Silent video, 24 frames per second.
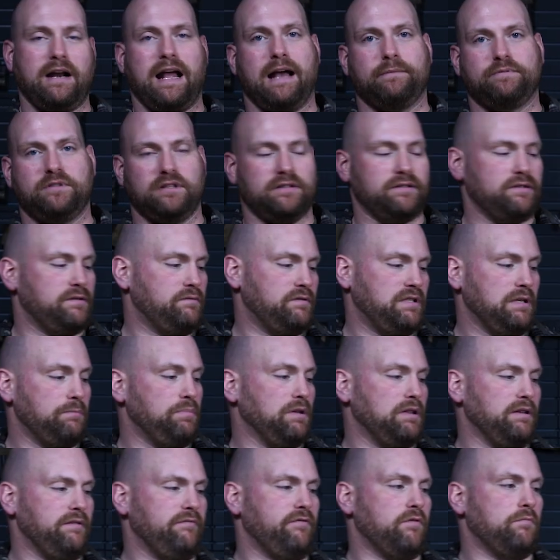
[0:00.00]
options.
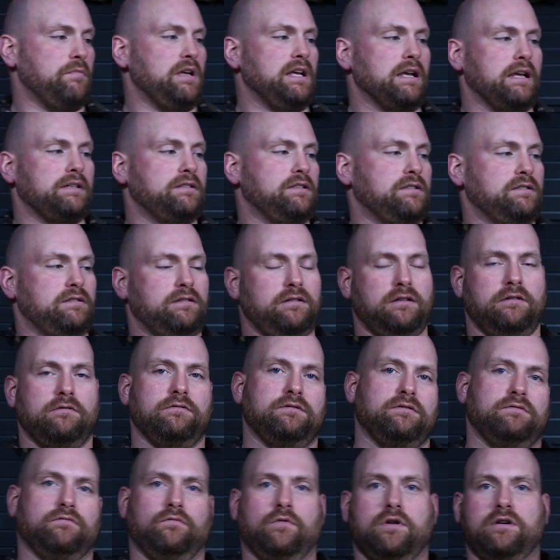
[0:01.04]
Typically for me, I just
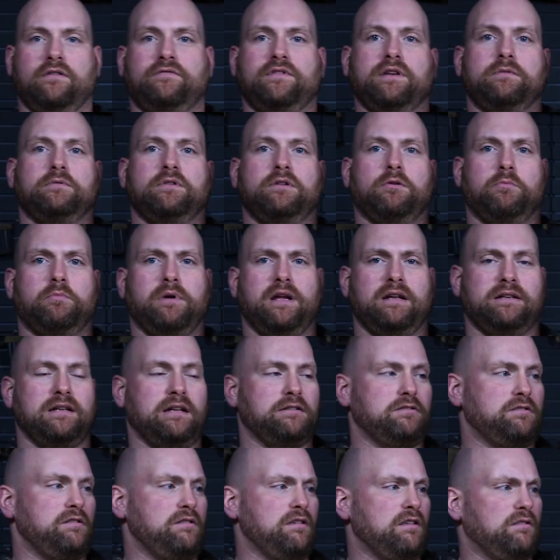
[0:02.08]
use one of them and don't pay
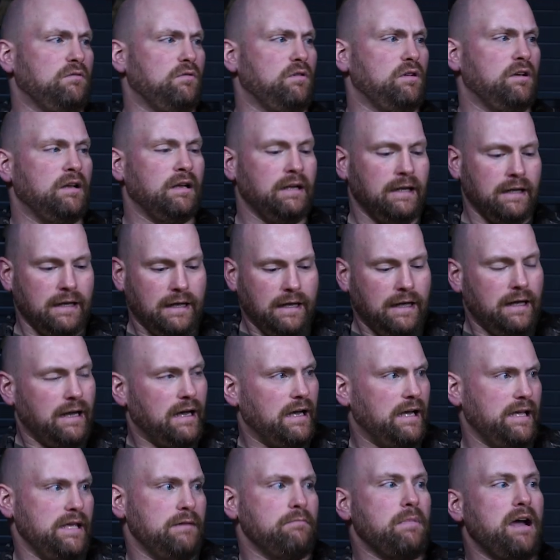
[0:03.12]
attention to the other one.
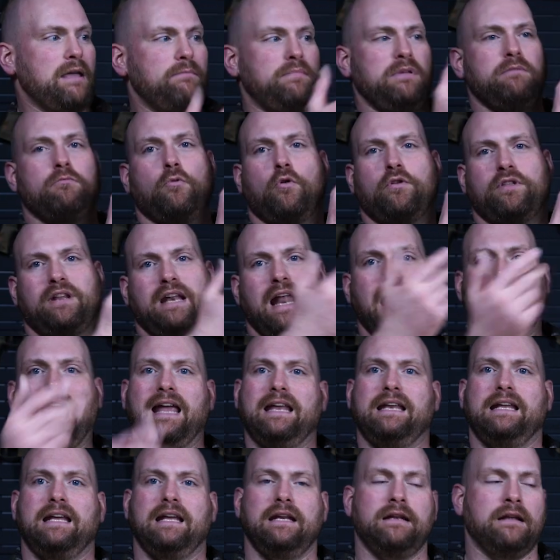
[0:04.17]
It might be more than I
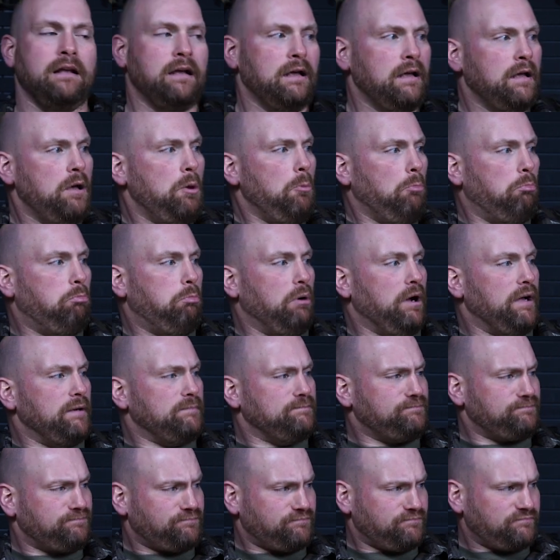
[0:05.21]
need, but
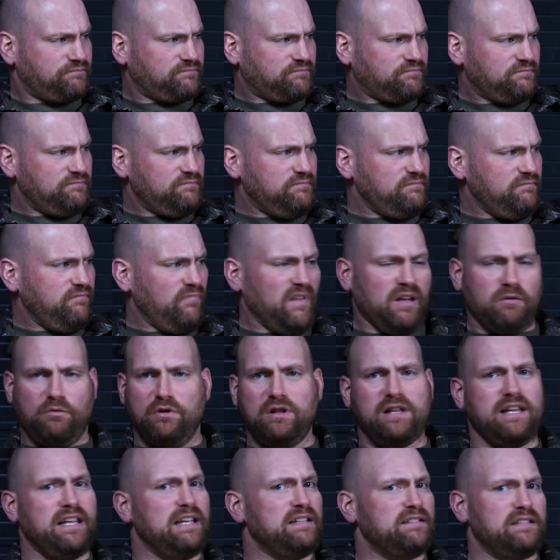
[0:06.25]

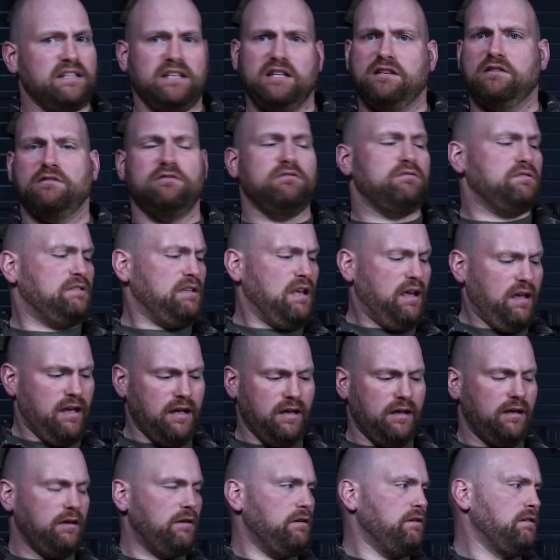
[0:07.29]
really easy to use,
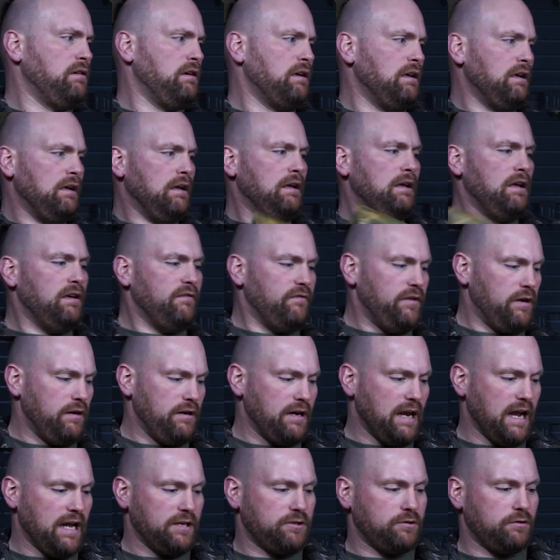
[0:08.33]
very
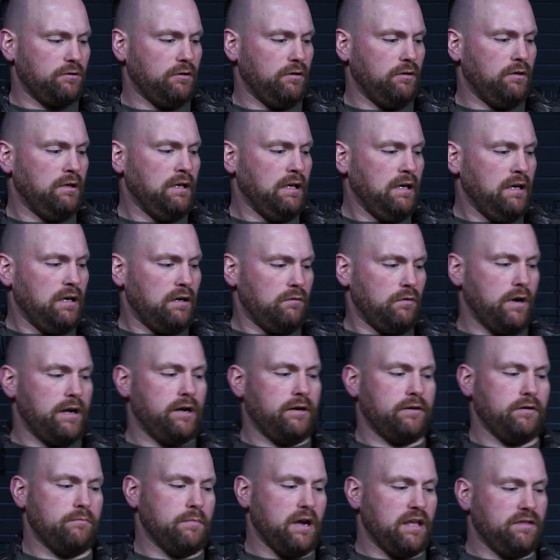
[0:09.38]
natural, right
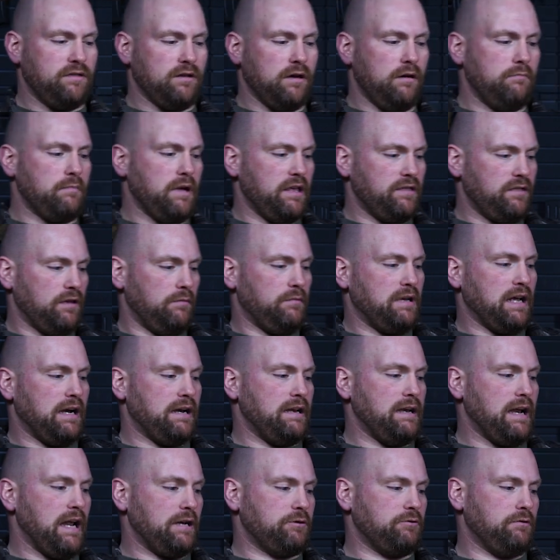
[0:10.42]
under my thumb. My thumb kind of
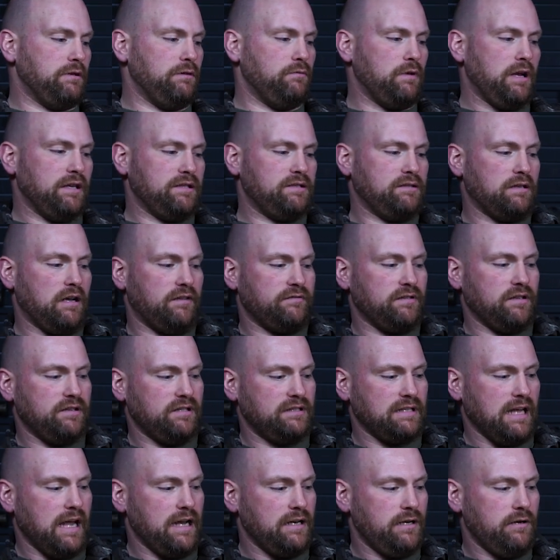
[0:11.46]
naturally rests off to the
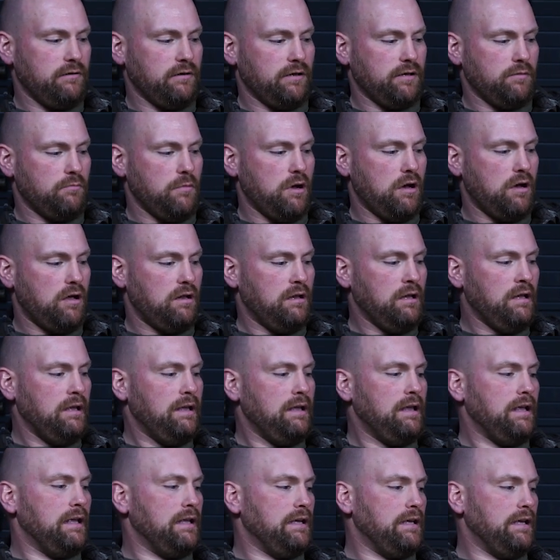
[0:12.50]
side here on the MAWL,
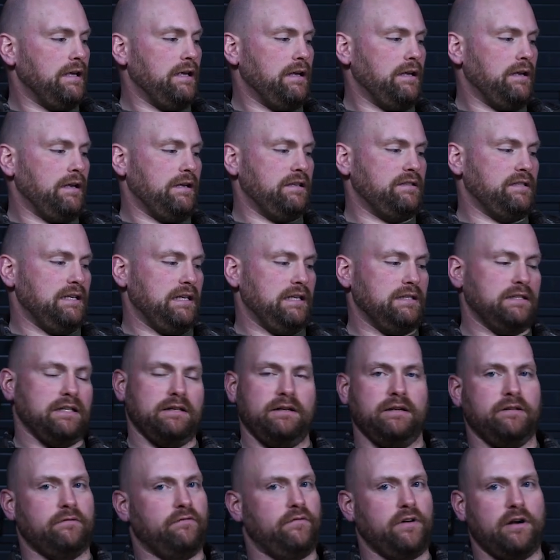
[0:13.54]
and it's
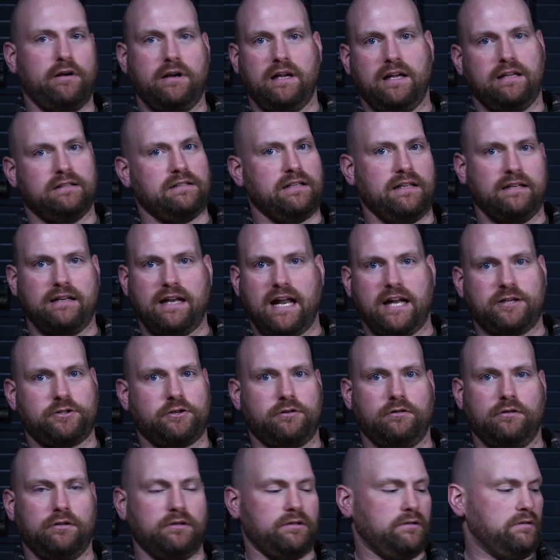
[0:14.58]
easy, very easy and
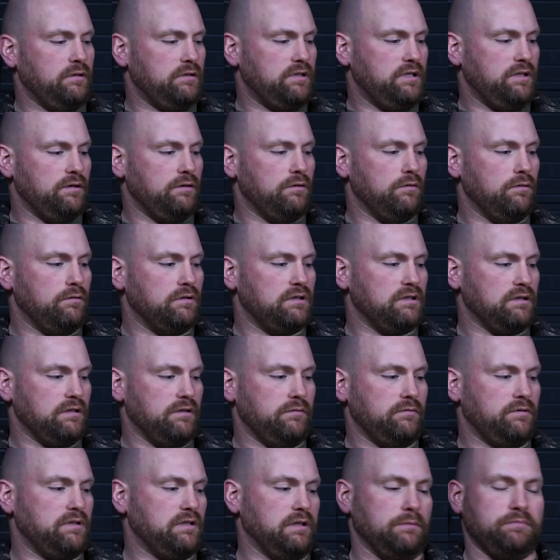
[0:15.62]
natural to
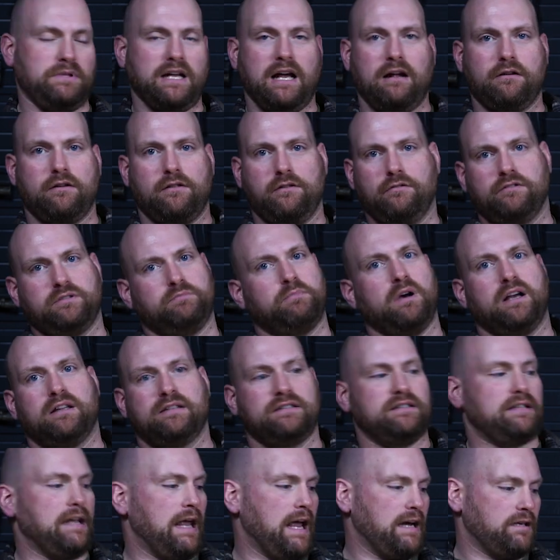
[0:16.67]
slip down to those
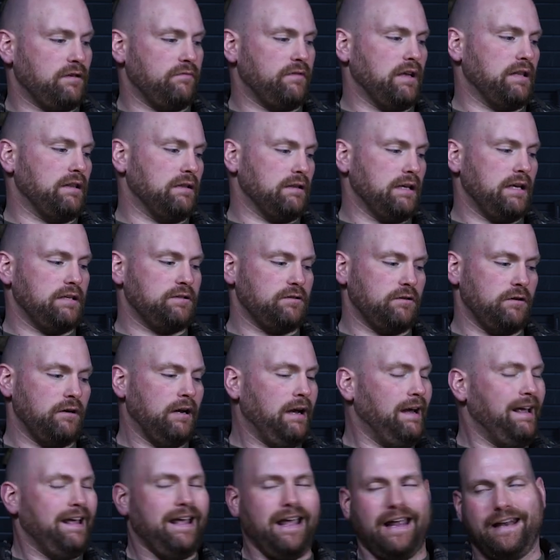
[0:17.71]
buttons to activate the laser,
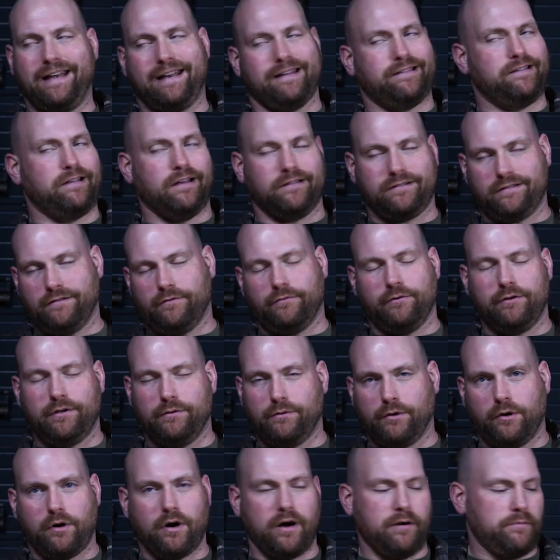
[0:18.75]
and it doesn't really
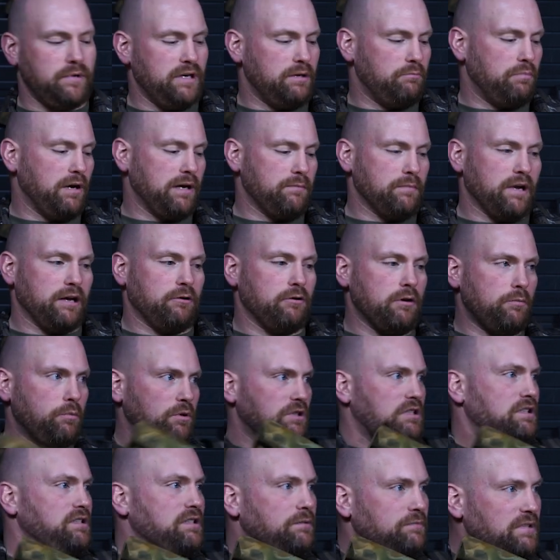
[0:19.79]
require me to break my grip,
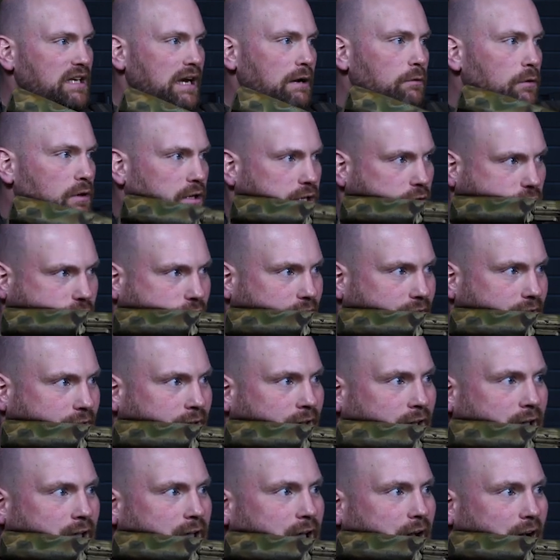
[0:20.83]
which is something I really don't like.
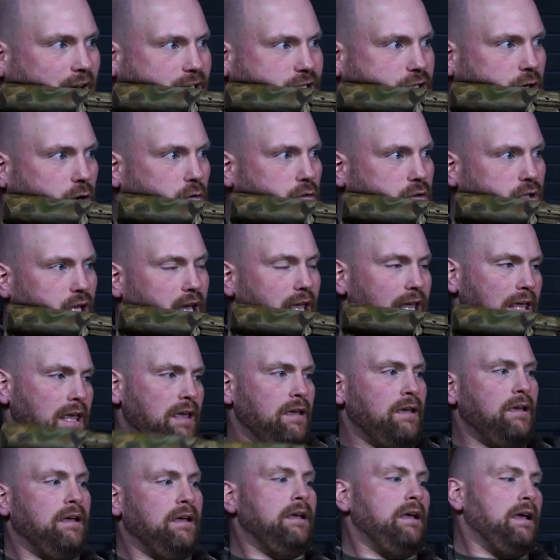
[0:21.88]
I don't like
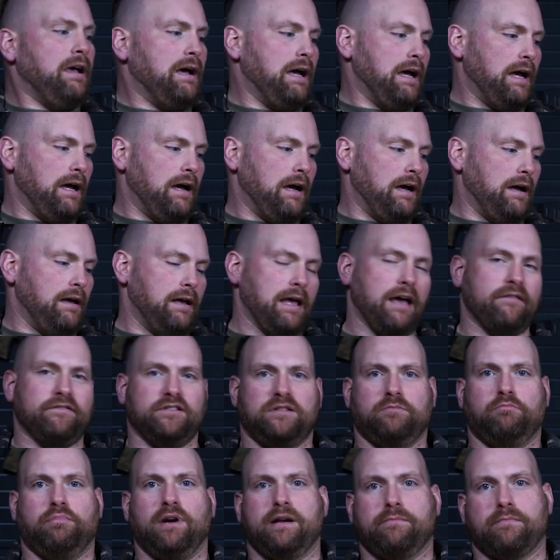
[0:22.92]
having
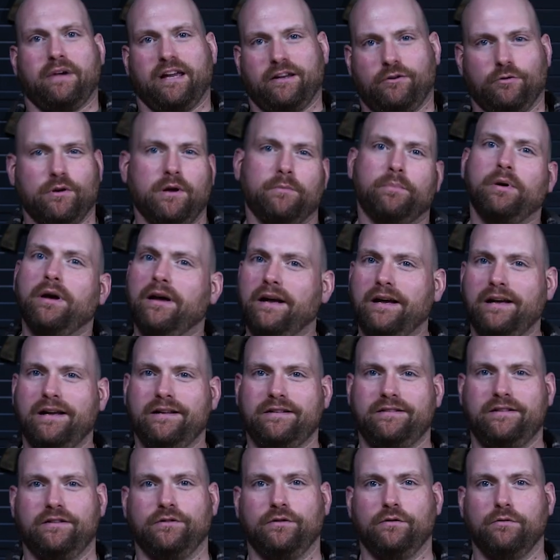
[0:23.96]
to break my grip
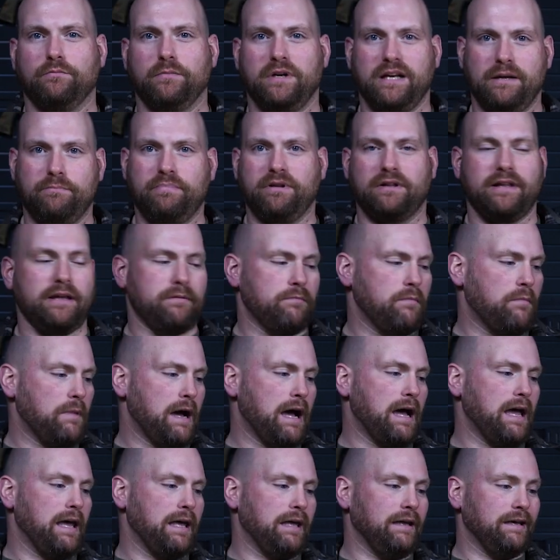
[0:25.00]
to manipulate
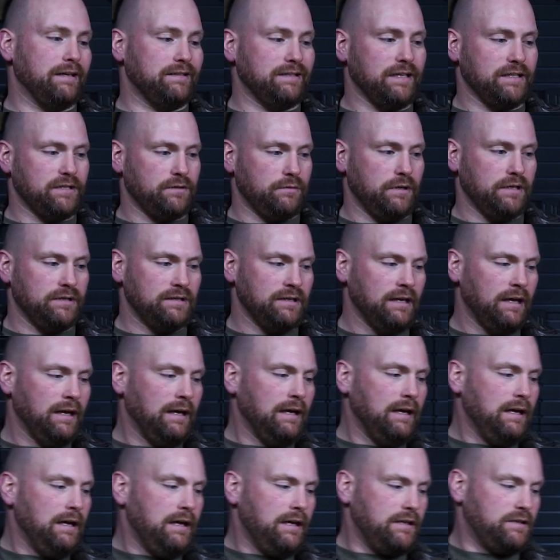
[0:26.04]
my accessories.
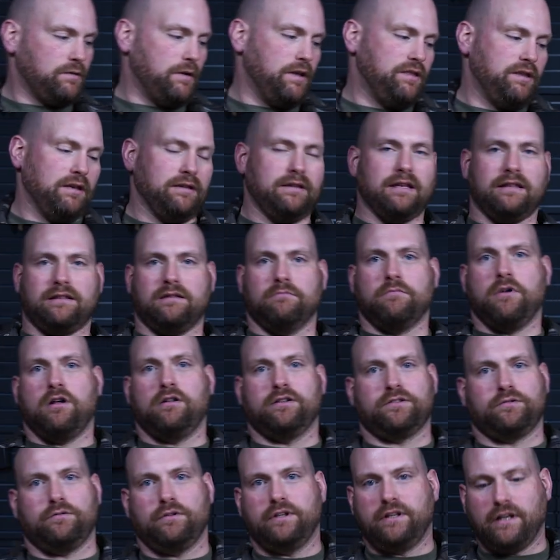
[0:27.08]
So I think that the MAWL
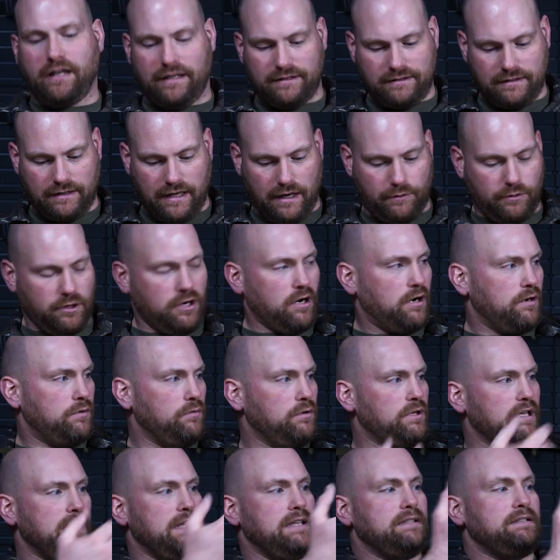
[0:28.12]
is really nice in that regard.
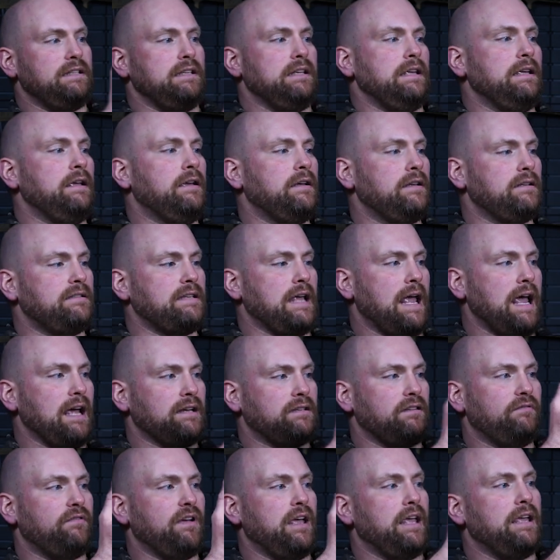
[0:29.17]
Really easy to
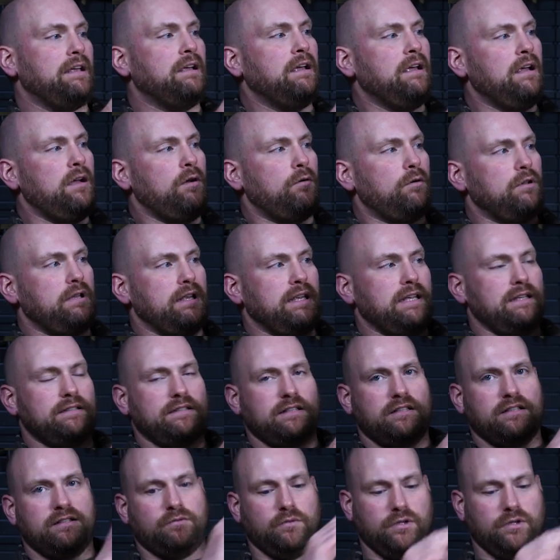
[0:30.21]
activate, really easy
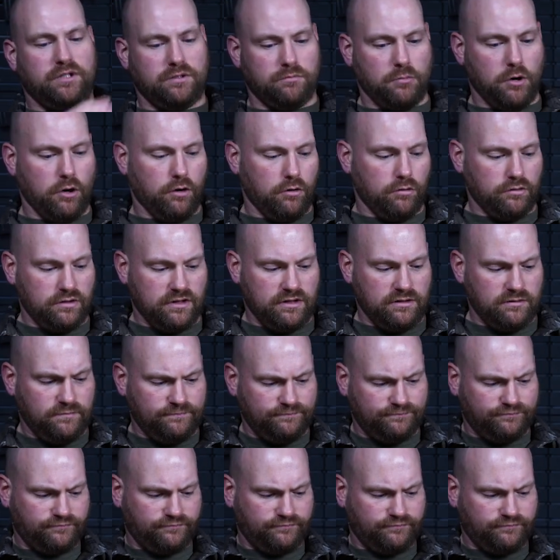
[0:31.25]
to switch modes.